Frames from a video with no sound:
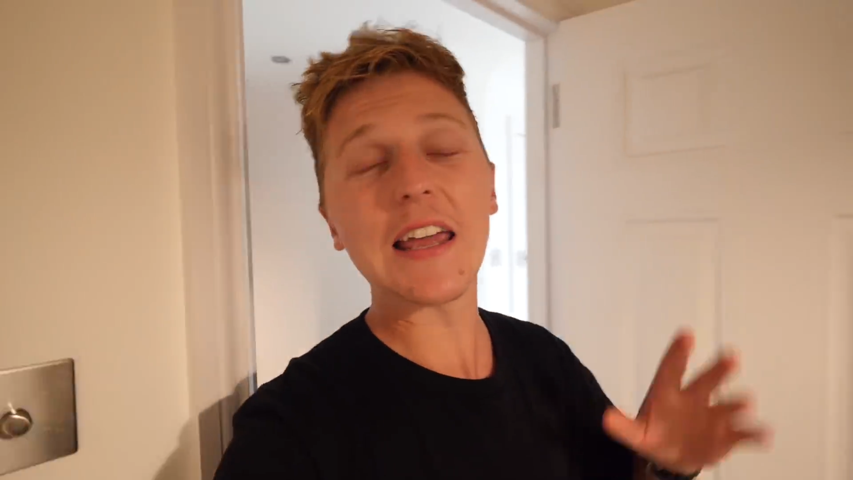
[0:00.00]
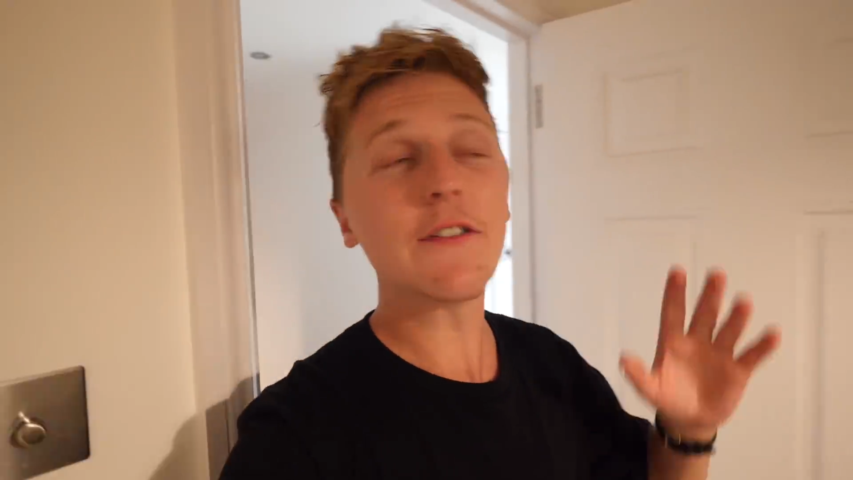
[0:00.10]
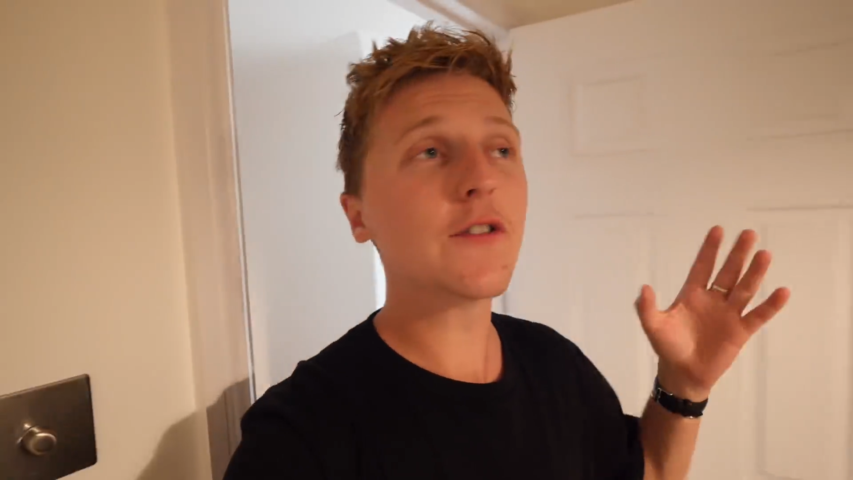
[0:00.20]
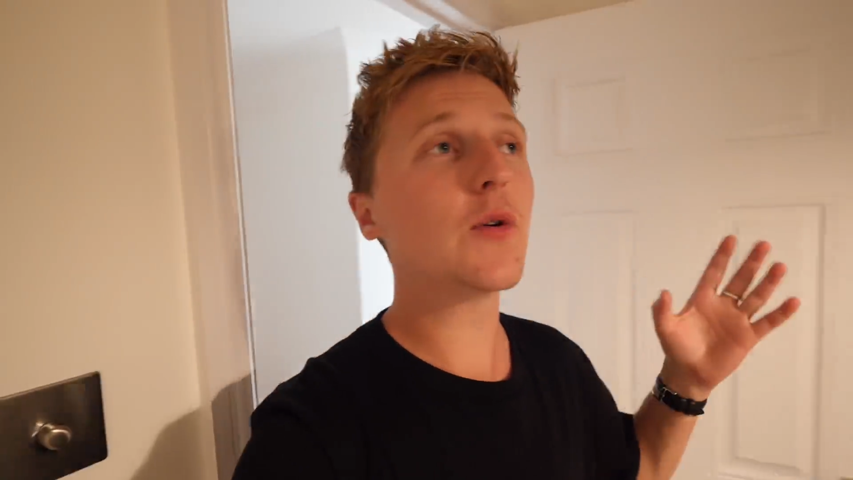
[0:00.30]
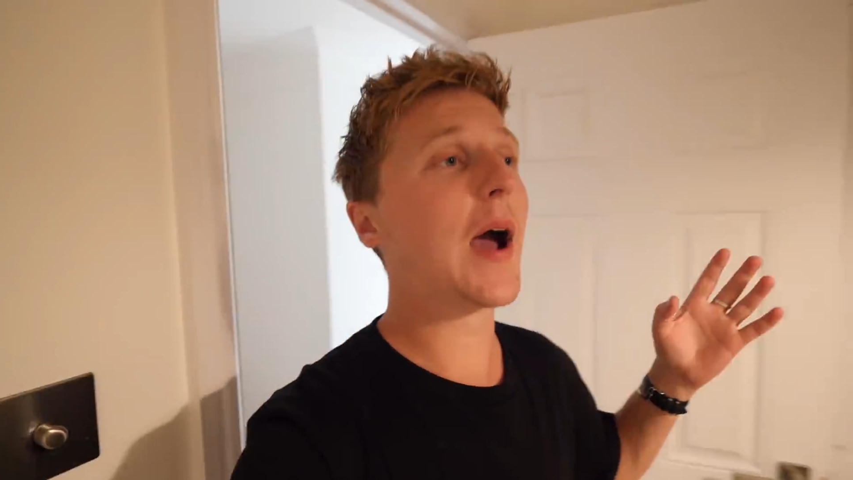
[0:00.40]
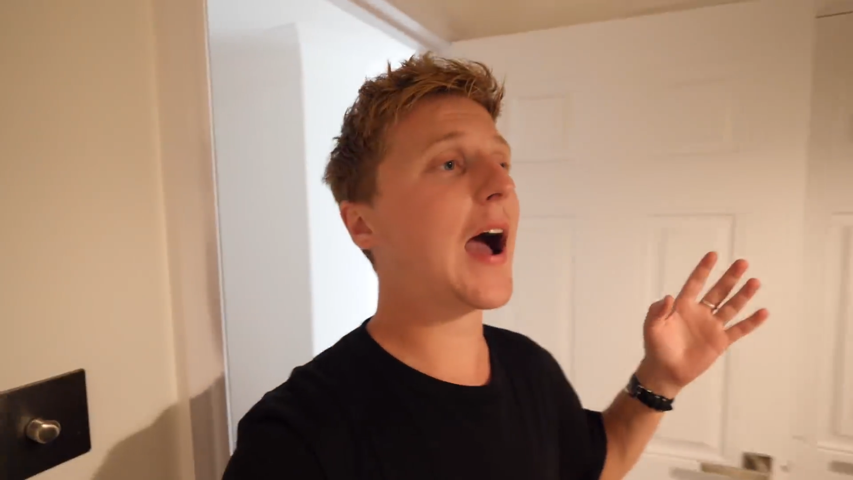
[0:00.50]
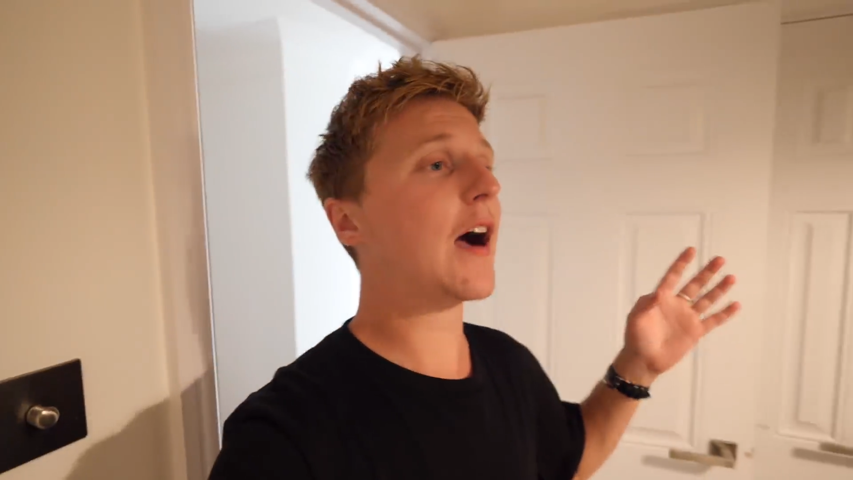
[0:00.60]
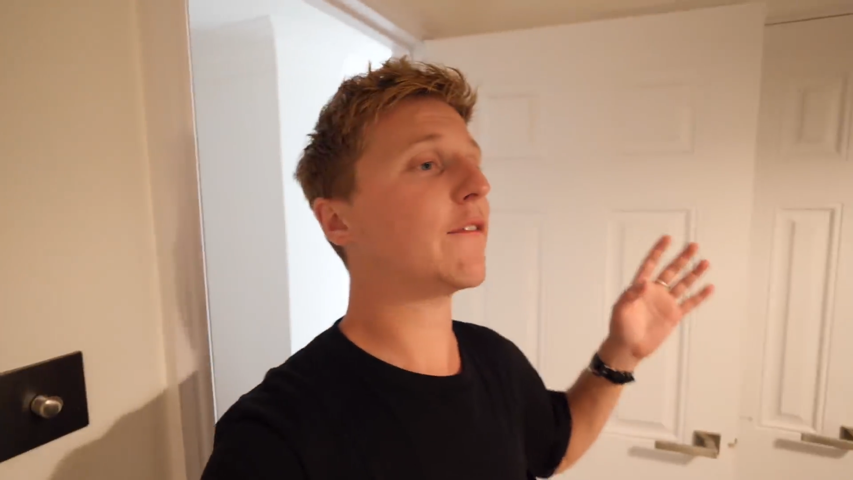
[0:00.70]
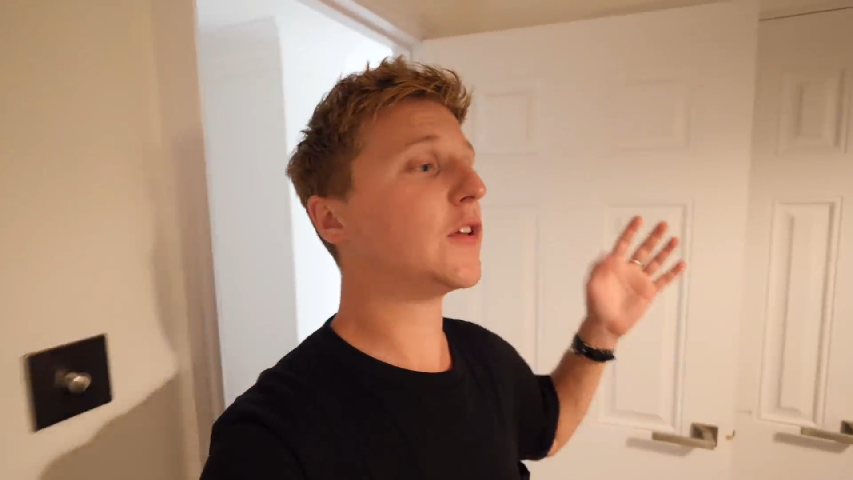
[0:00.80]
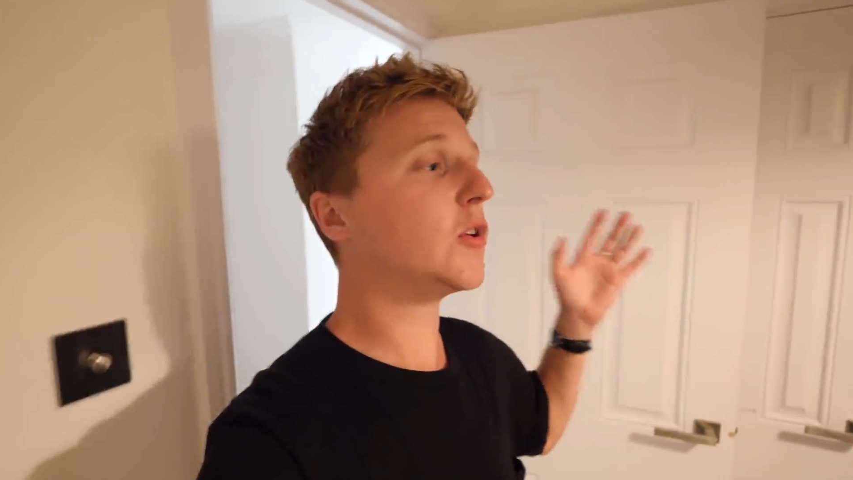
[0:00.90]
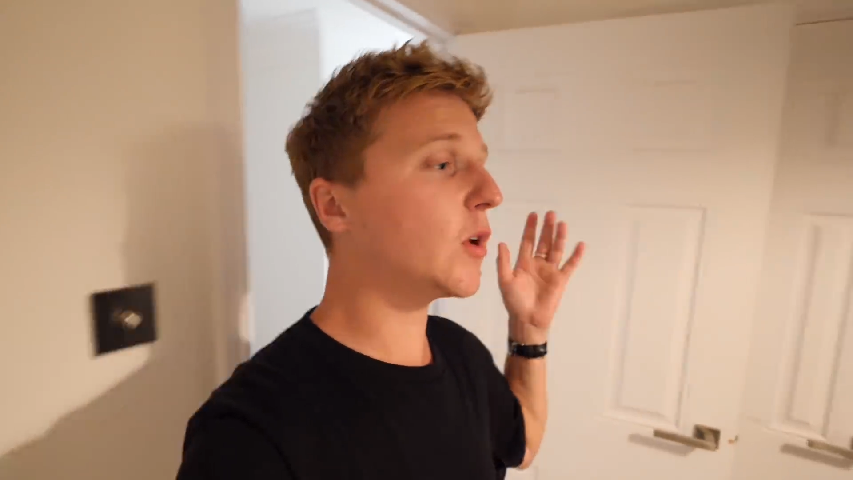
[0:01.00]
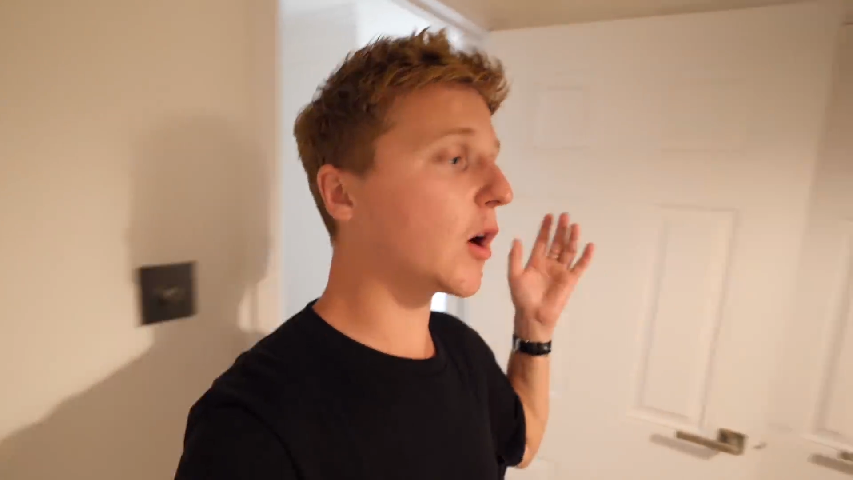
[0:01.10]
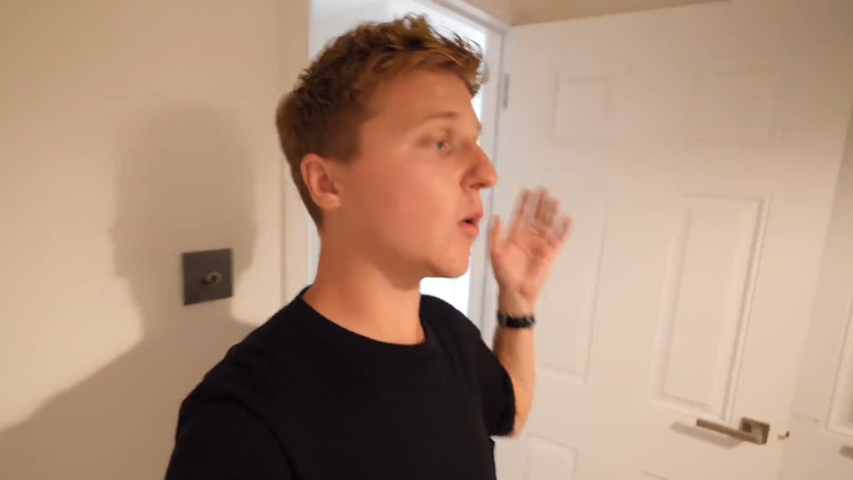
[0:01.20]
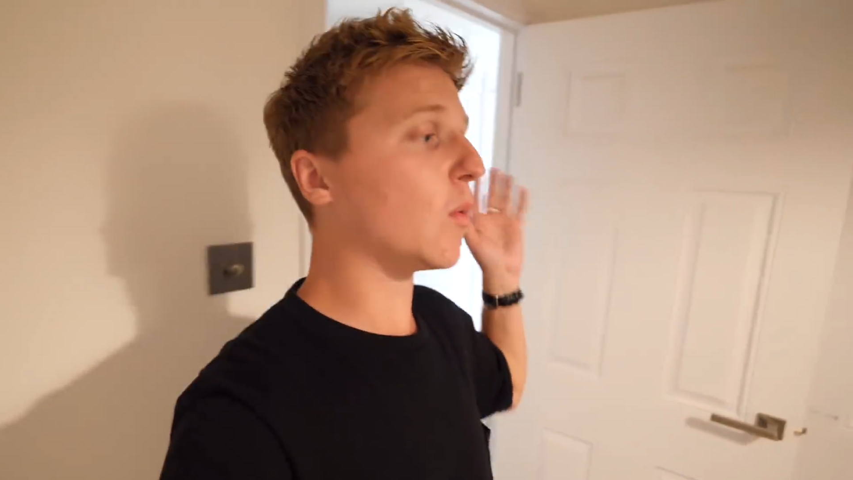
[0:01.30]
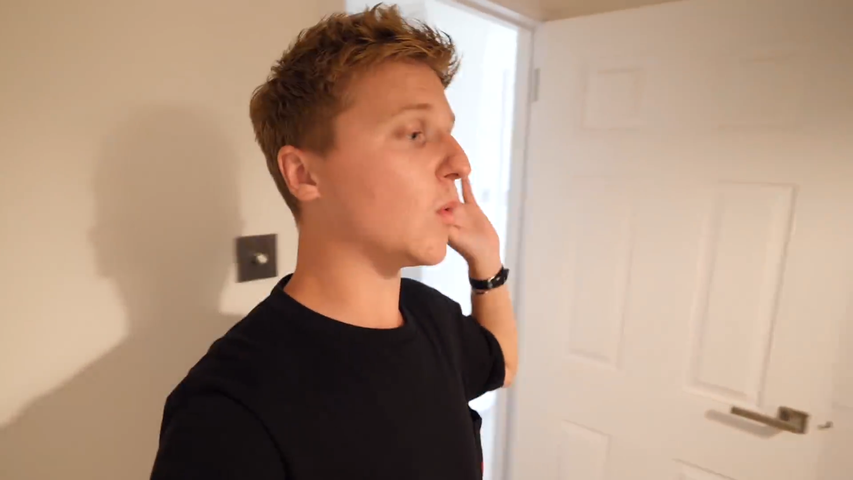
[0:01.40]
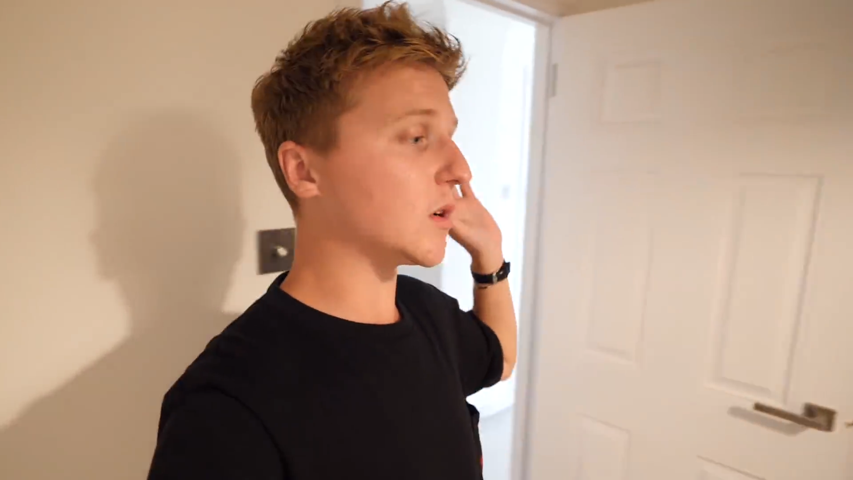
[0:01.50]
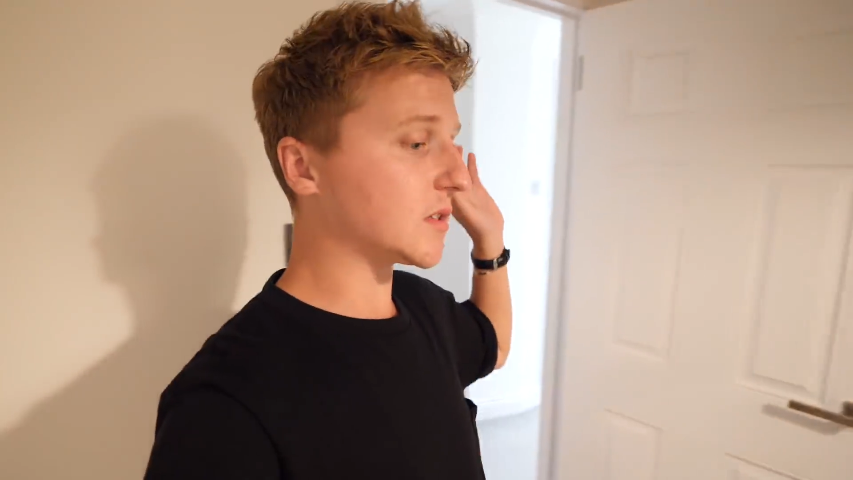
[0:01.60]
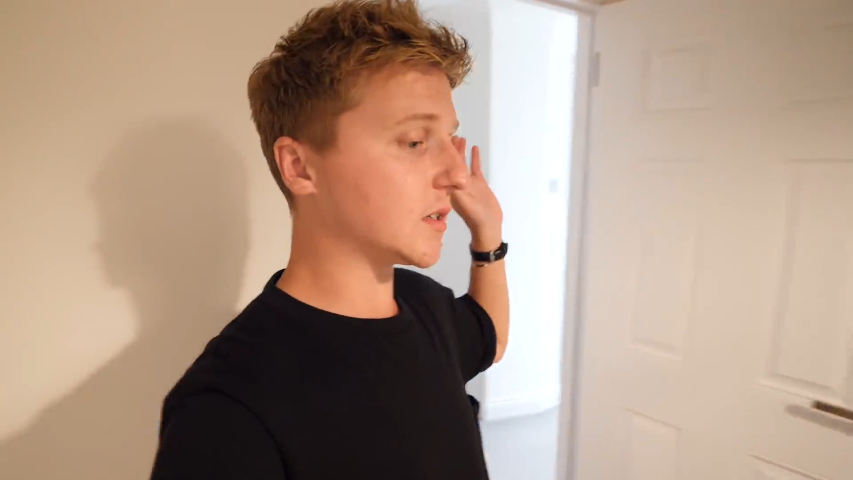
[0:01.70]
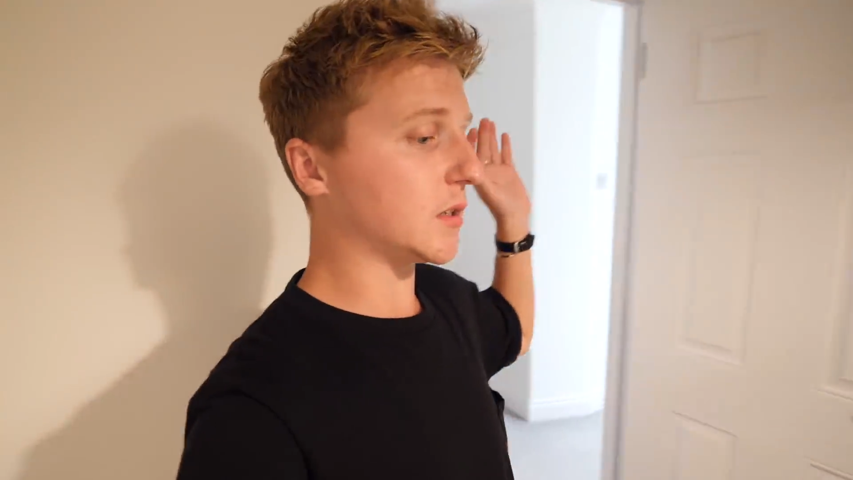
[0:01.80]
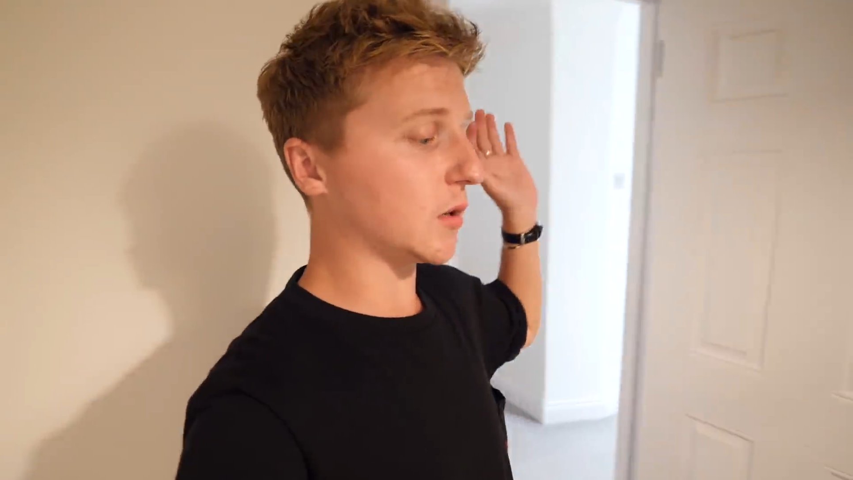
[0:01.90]
If you have, you know what
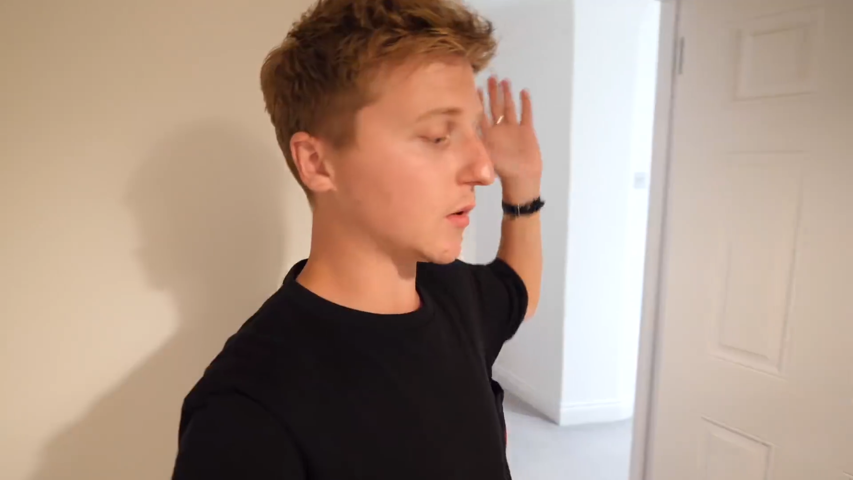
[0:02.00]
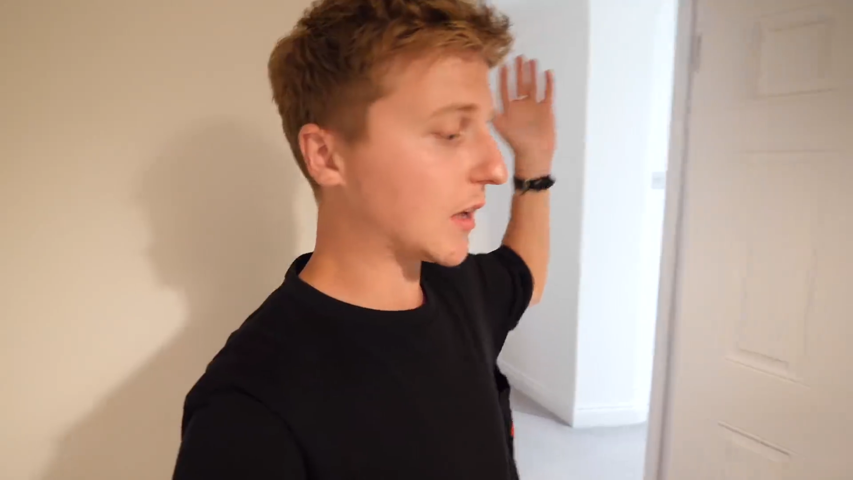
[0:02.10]
to do.